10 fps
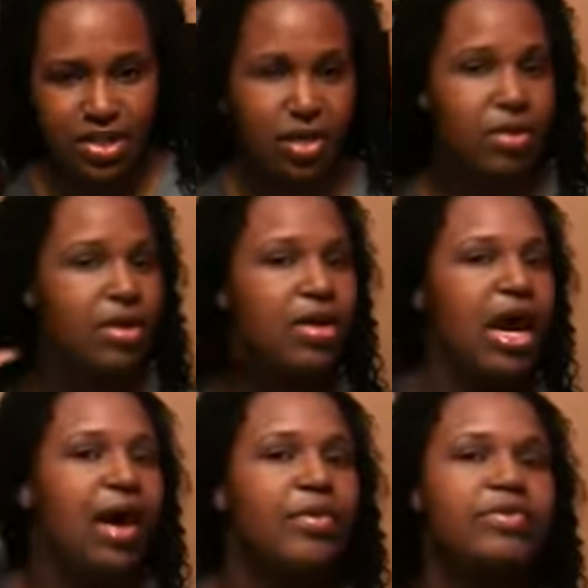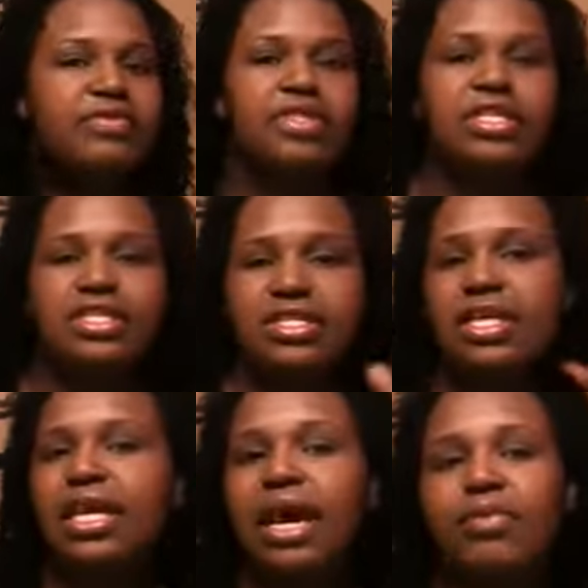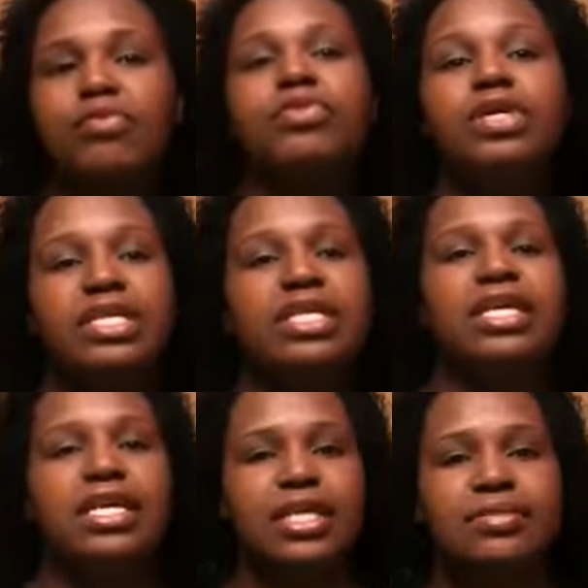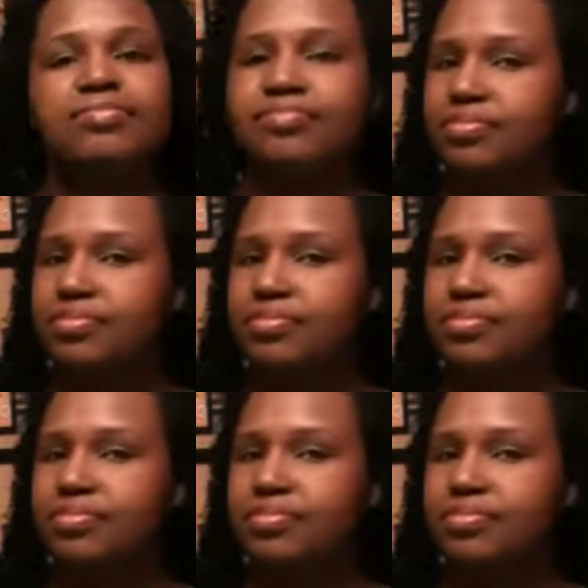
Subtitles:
So I went for this, and I'm really digging it.